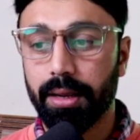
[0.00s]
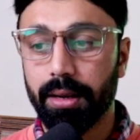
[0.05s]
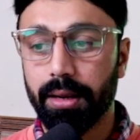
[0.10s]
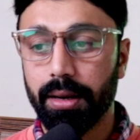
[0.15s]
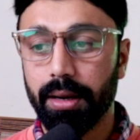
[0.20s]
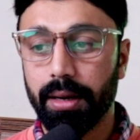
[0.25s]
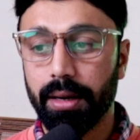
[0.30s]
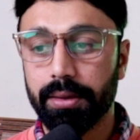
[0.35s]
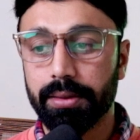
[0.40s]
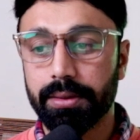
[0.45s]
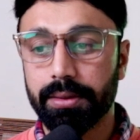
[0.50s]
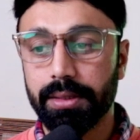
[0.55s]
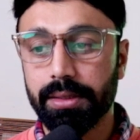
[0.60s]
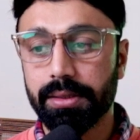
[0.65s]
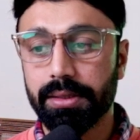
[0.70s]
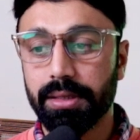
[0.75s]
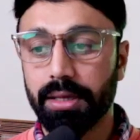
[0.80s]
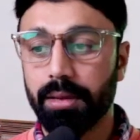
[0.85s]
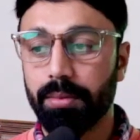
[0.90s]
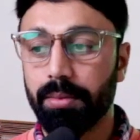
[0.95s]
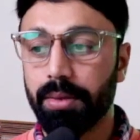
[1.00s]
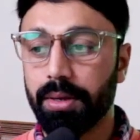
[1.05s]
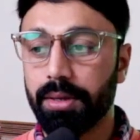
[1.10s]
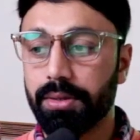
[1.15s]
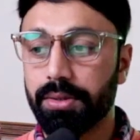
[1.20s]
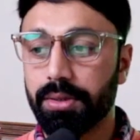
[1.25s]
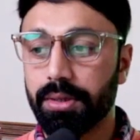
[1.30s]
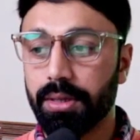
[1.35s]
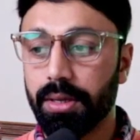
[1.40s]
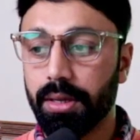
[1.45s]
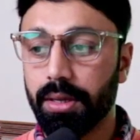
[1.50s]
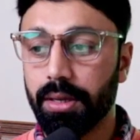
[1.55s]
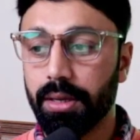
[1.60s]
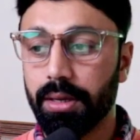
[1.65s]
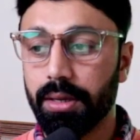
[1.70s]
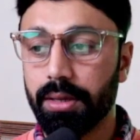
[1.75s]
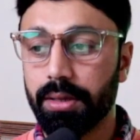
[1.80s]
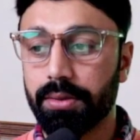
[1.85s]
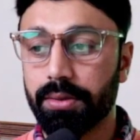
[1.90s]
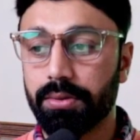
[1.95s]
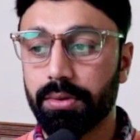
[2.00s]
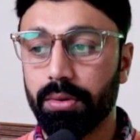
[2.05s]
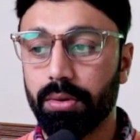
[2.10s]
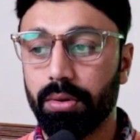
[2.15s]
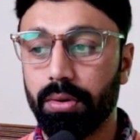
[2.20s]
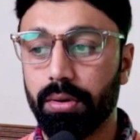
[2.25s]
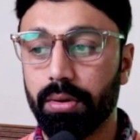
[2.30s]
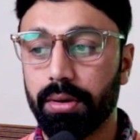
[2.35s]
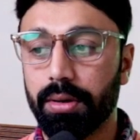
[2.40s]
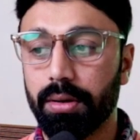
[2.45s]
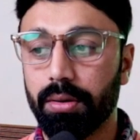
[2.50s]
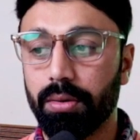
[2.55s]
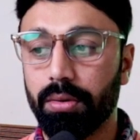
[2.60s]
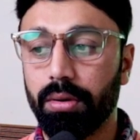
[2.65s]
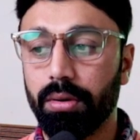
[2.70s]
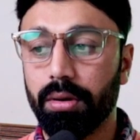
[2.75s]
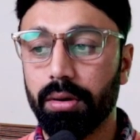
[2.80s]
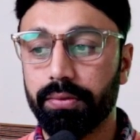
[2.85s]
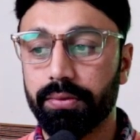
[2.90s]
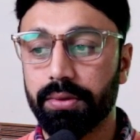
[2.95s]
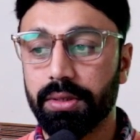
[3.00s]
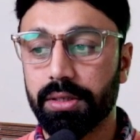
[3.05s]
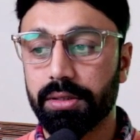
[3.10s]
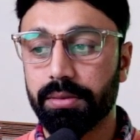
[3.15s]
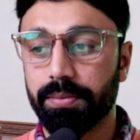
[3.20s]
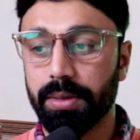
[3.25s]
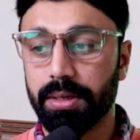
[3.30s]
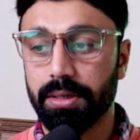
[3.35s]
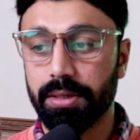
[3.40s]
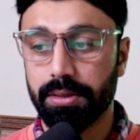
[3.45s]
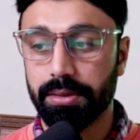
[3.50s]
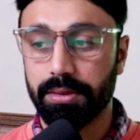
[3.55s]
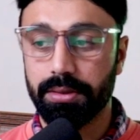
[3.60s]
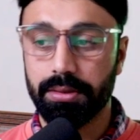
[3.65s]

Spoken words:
and this image is on all of these pages.